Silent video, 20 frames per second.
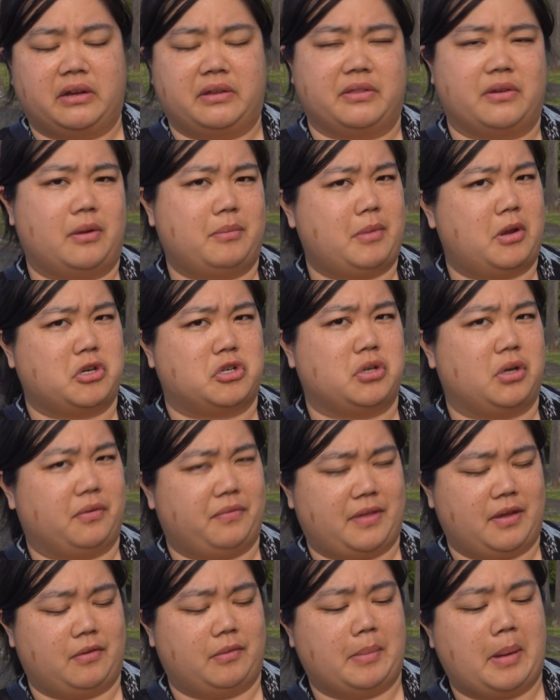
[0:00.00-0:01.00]
although I'm not sure
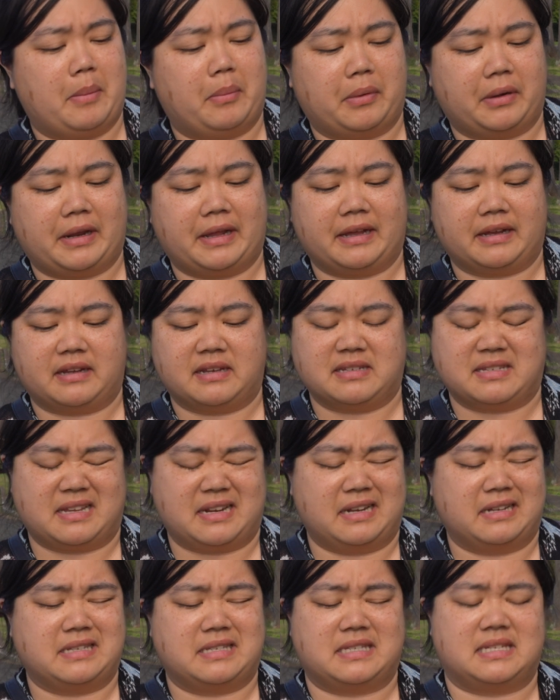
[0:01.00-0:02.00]
if they remembered it because I
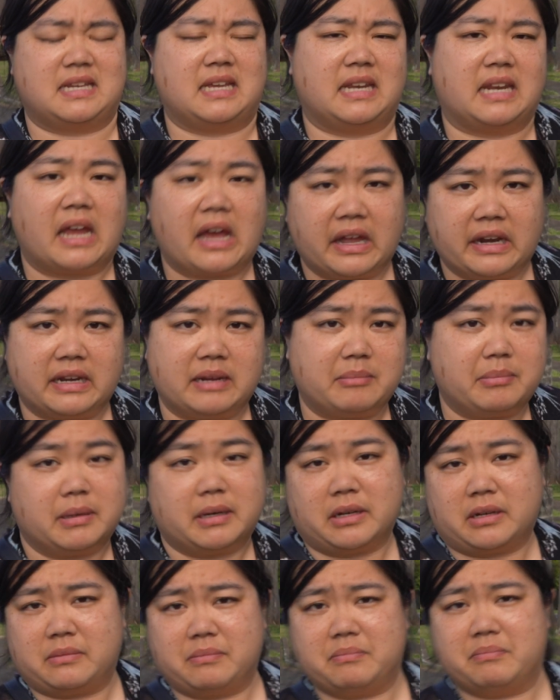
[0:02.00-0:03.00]
didn't see any honey,
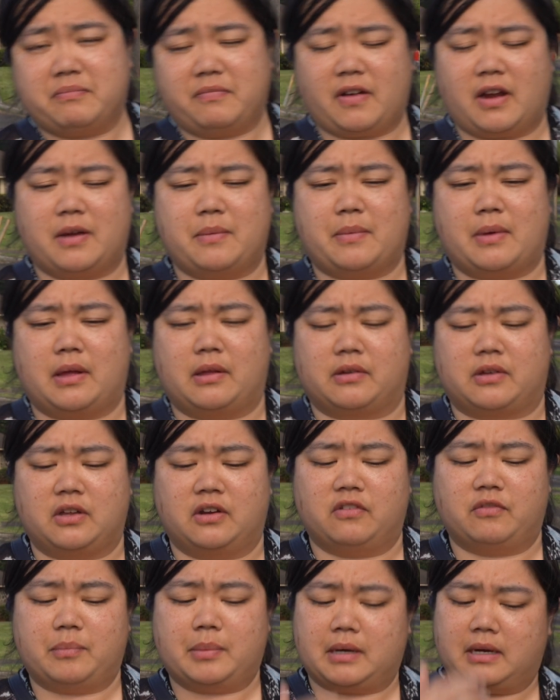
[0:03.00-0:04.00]
but it very well
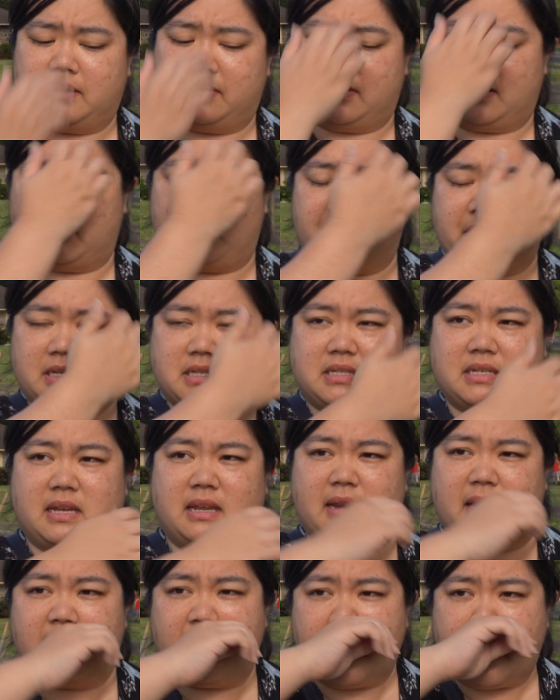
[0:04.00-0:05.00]
could have been in there mixed
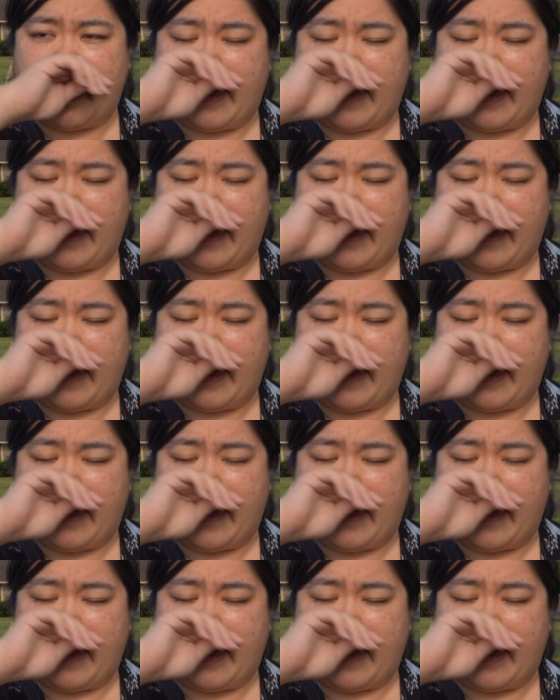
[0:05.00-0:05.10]
in.